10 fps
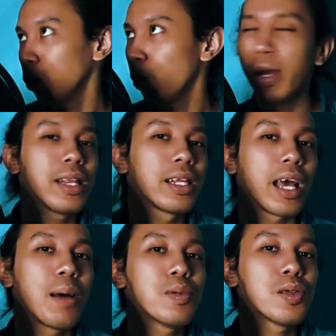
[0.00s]
when it
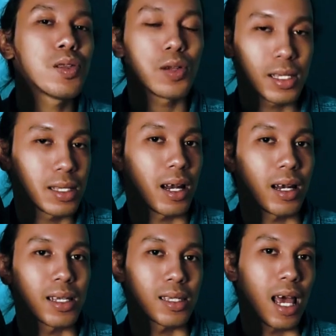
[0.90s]
comes to the
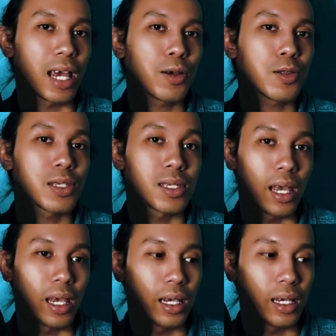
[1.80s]
series, I could
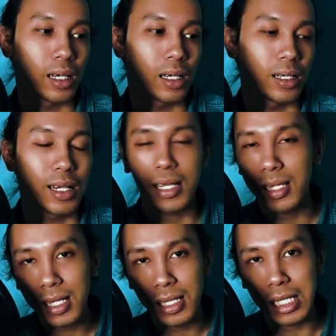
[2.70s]
say this
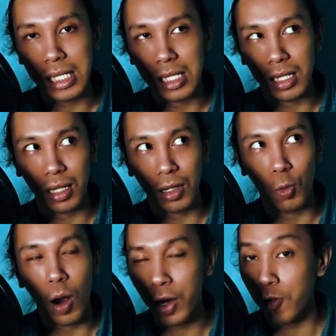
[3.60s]
is
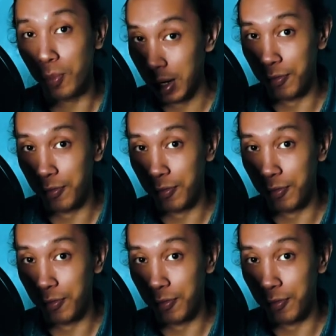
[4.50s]
one of my